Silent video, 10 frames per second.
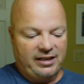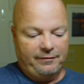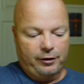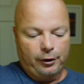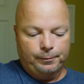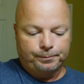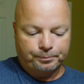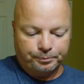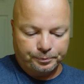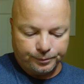Shave Co
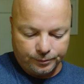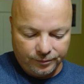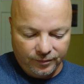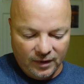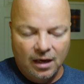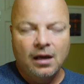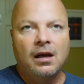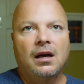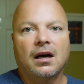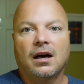
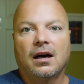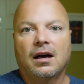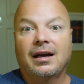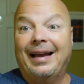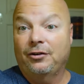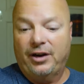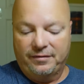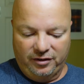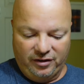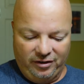uh,
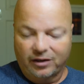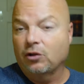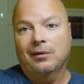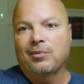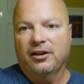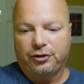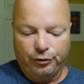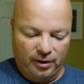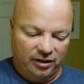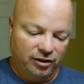handcrafted series. I only brought two
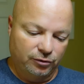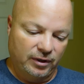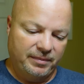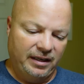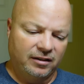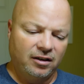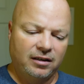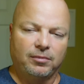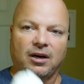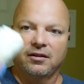brushes with me. I thought
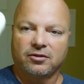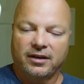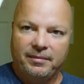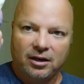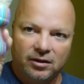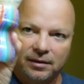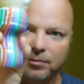I brought three, but I only